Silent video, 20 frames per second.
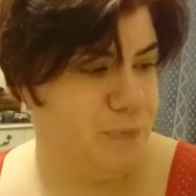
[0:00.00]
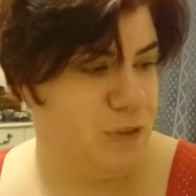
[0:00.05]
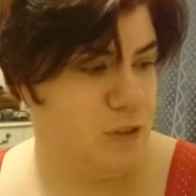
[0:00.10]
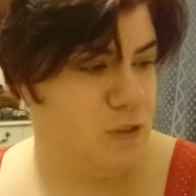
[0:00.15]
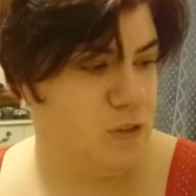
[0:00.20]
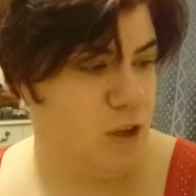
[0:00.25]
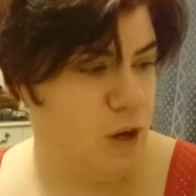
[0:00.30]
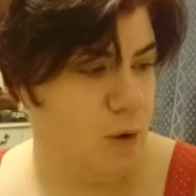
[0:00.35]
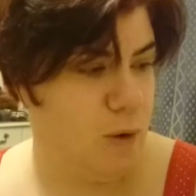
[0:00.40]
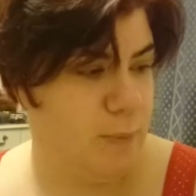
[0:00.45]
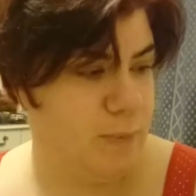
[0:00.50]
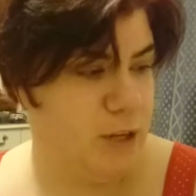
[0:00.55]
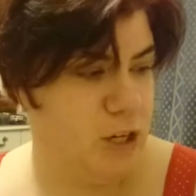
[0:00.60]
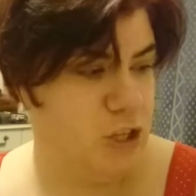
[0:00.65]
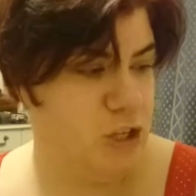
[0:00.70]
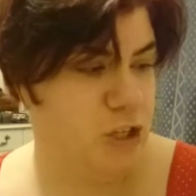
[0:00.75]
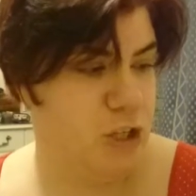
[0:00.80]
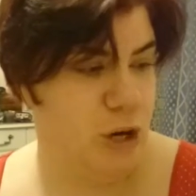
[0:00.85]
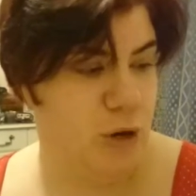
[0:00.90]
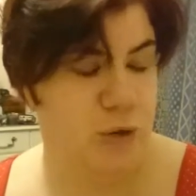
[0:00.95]
so I'm going
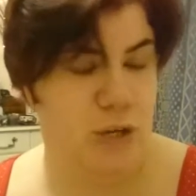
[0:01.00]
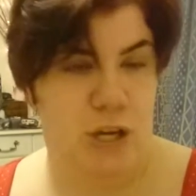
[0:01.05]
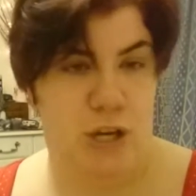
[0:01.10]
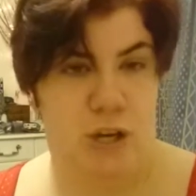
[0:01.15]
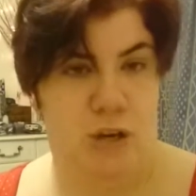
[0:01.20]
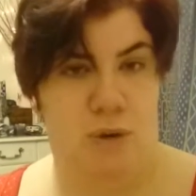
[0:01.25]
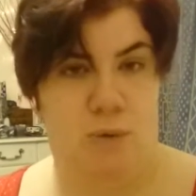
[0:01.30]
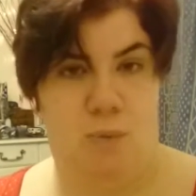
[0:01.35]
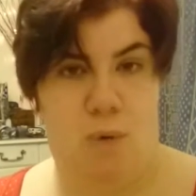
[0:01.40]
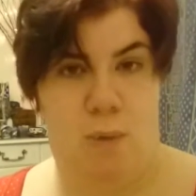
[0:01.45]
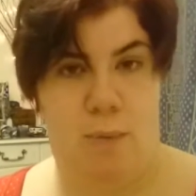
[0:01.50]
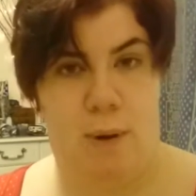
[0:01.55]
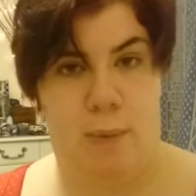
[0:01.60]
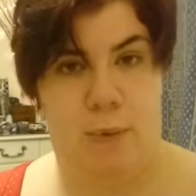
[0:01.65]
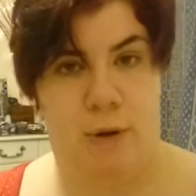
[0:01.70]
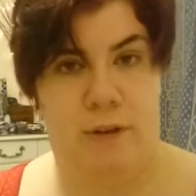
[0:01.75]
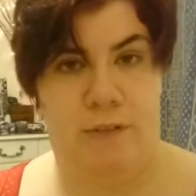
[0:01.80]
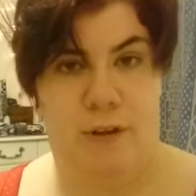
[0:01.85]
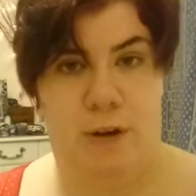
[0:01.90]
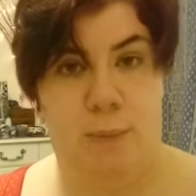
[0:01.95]
to show you what my
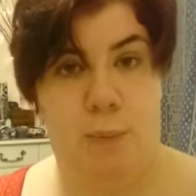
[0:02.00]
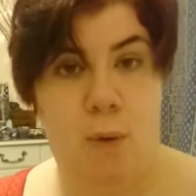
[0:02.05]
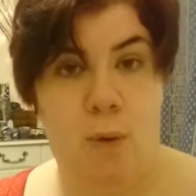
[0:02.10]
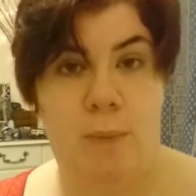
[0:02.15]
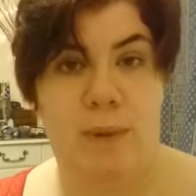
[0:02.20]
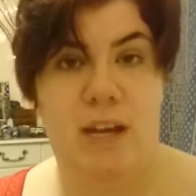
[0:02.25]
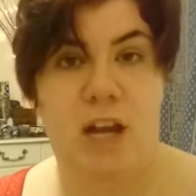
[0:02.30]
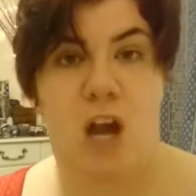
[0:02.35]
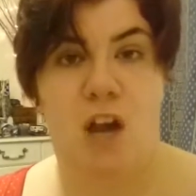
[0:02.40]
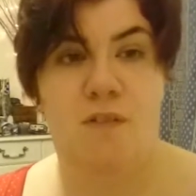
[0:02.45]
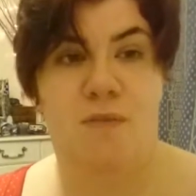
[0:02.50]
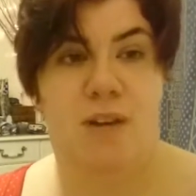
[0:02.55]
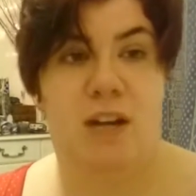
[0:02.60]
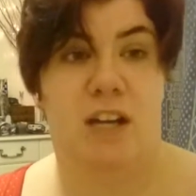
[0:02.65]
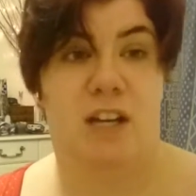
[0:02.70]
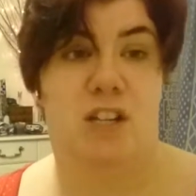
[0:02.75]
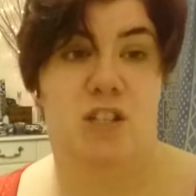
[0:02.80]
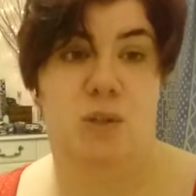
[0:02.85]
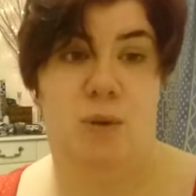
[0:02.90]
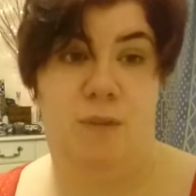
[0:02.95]
boyfriend bought me. Hopefully
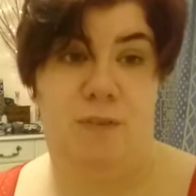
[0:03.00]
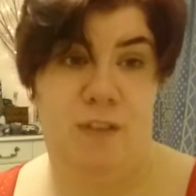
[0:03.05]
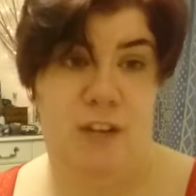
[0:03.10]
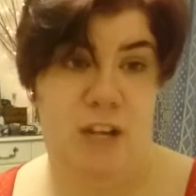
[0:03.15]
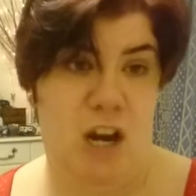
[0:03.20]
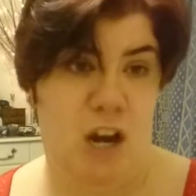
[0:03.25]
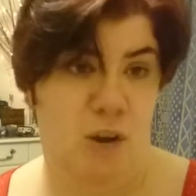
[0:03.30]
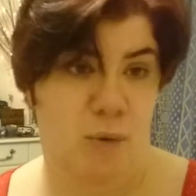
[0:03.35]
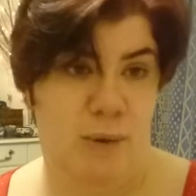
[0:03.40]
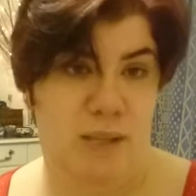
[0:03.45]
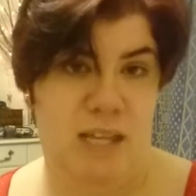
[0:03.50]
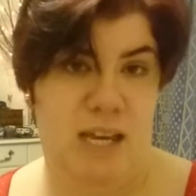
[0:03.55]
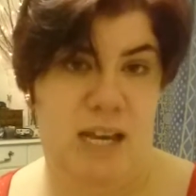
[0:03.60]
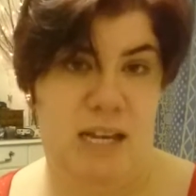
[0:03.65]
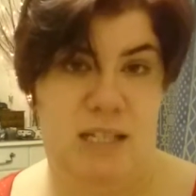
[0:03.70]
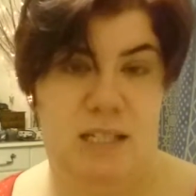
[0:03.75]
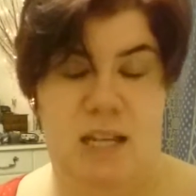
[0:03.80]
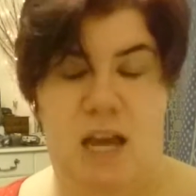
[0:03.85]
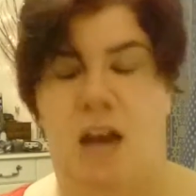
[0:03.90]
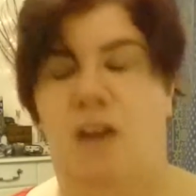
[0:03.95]
I can do a video with
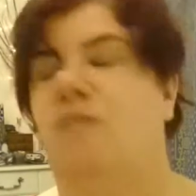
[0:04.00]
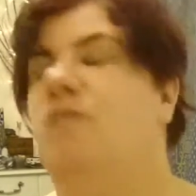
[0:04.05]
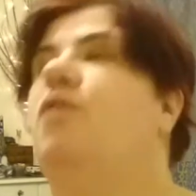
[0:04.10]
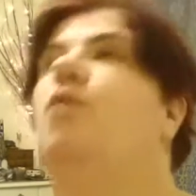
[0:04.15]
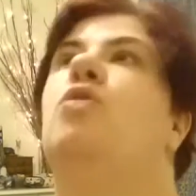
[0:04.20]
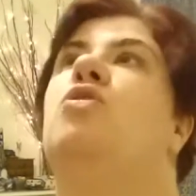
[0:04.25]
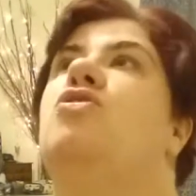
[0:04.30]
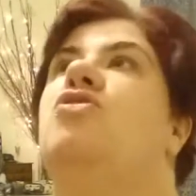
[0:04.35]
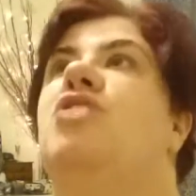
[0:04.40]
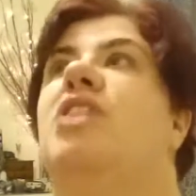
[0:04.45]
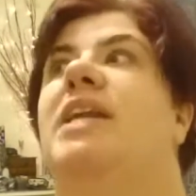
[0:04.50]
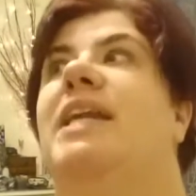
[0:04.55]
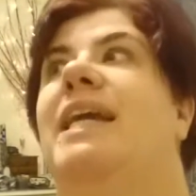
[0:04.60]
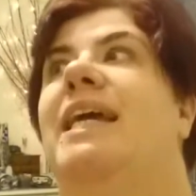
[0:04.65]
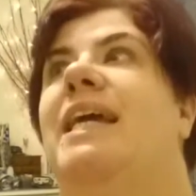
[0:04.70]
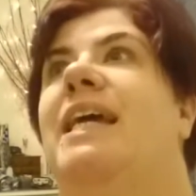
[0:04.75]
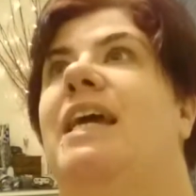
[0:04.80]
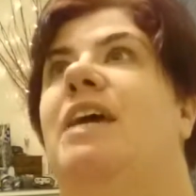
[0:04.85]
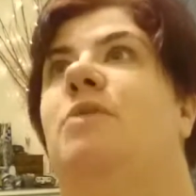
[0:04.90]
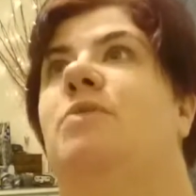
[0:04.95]
it.
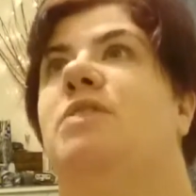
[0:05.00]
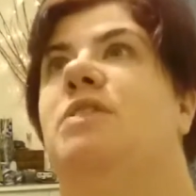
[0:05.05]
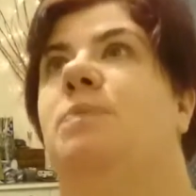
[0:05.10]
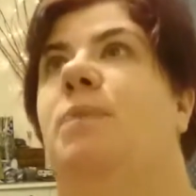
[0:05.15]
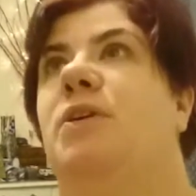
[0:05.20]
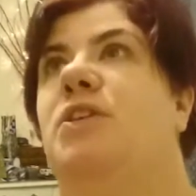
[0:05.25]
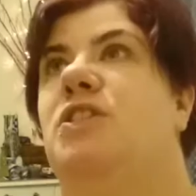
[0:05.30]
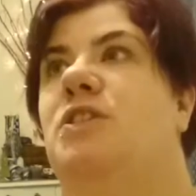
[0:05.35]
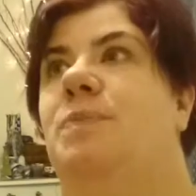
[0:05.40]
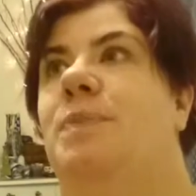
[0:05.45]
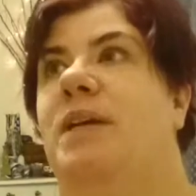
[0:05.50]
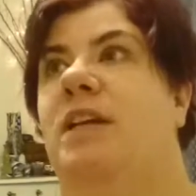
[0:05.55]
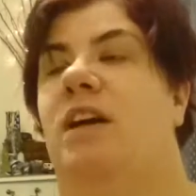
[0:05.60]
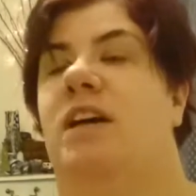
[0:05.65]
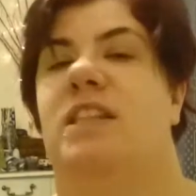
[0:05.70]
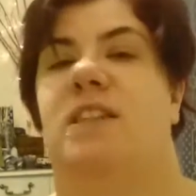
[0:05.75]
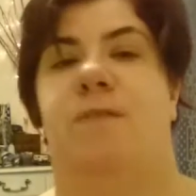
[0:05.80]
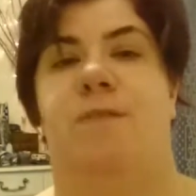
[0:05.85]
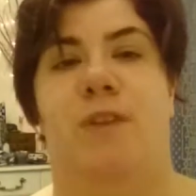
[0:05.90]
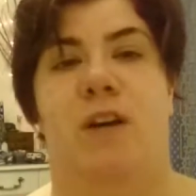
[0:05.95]
Unfortunately, it was supposed to be
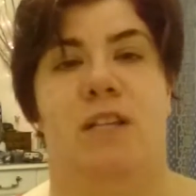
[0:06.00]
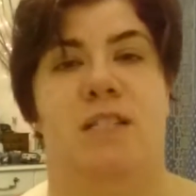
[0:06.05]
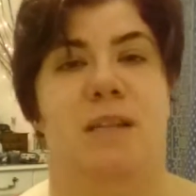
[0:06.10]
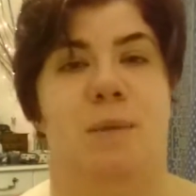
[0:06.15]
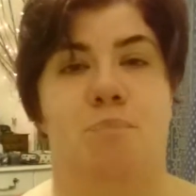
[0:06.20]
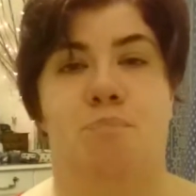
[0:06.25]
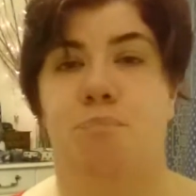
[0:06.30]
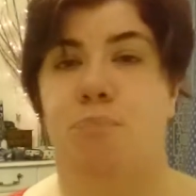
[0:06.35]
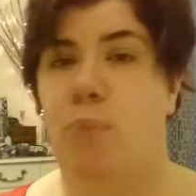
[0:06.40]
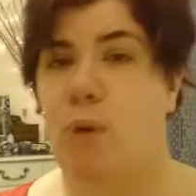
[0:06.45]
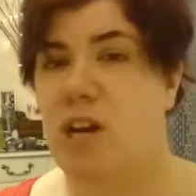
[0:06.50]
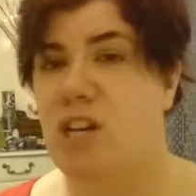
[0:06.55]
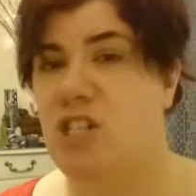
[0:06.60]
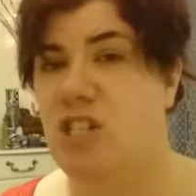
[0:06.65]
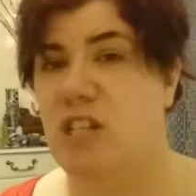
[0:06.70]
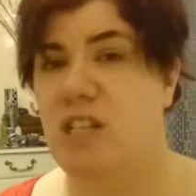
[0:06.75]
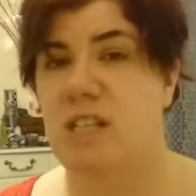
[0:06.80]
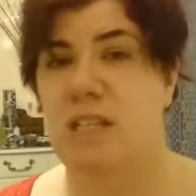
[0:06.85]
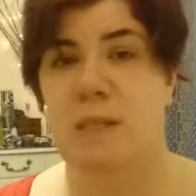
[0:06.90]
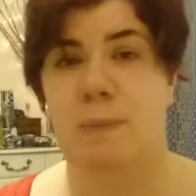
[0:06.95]
like the first
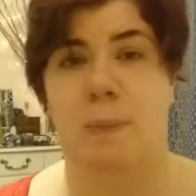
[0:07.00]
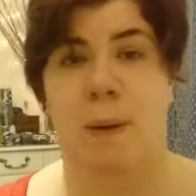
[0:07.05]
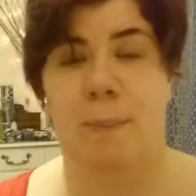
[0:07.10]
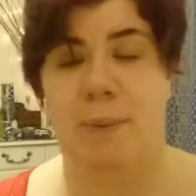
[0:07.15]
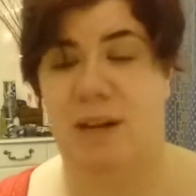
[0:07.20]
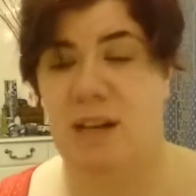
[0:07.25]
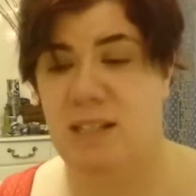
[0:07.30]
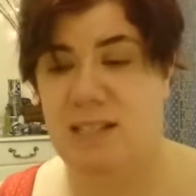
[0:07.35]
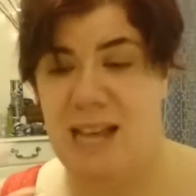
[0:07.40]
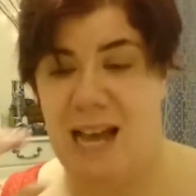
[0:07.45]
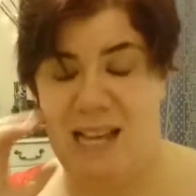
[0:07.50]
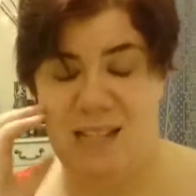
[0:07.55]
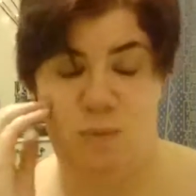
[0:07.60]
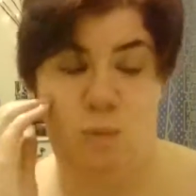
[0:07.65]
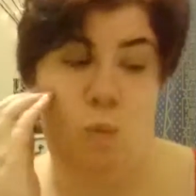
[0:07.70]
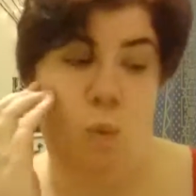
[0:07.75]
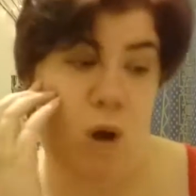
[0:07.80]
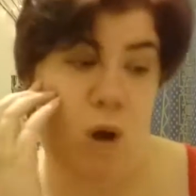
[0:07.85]
impressions, but because it hasn't